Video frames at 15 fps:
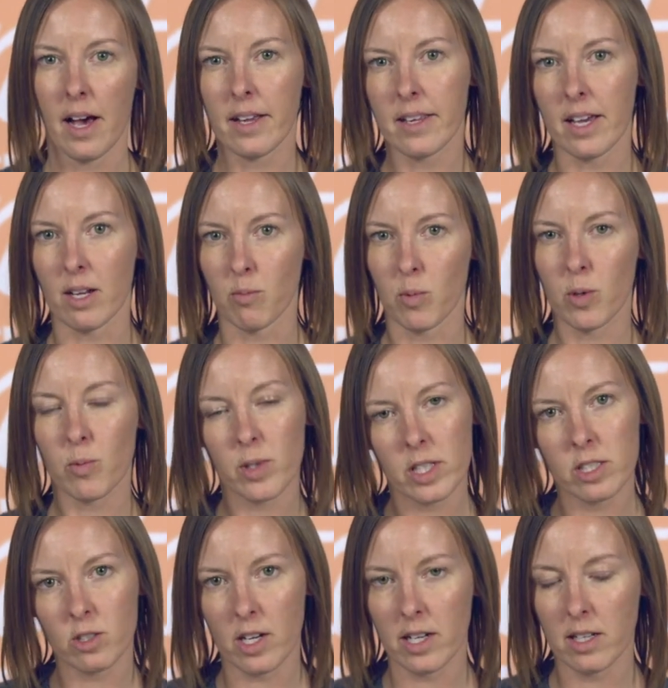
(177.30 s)
Again, we're
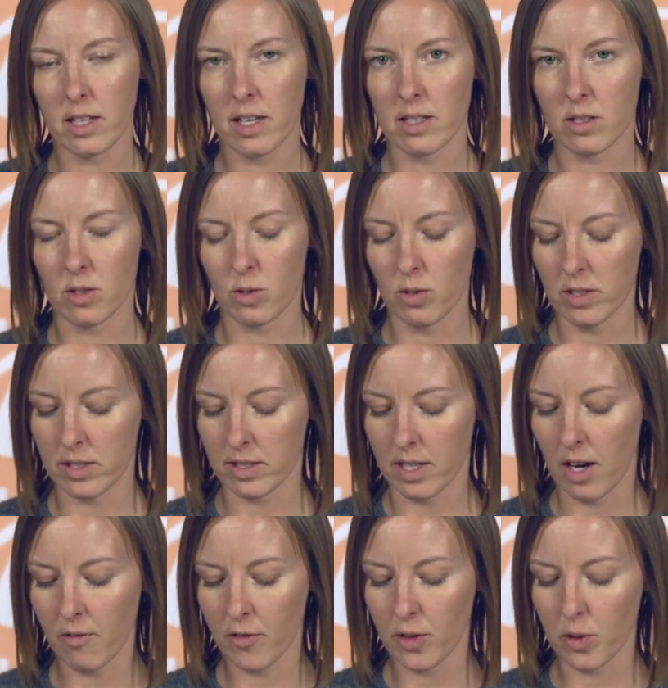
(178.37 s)
really trying to get students
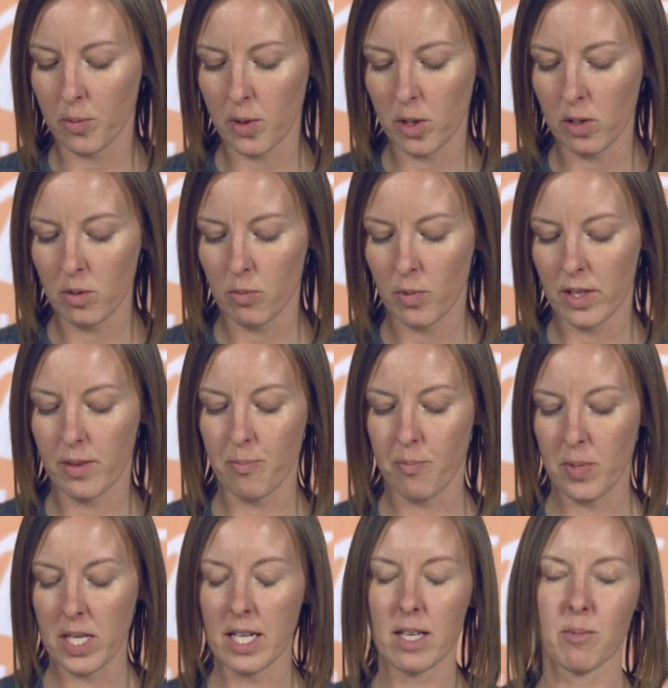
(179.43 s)
comfortable with
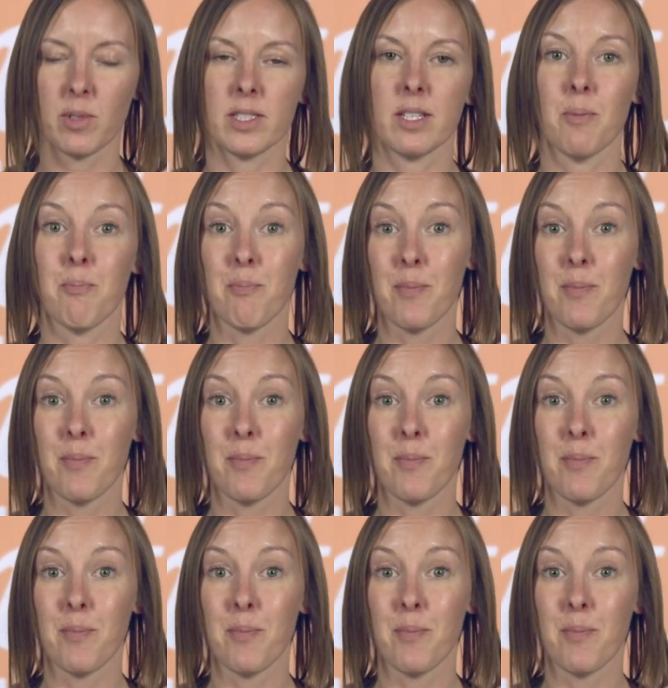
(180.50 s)
being able to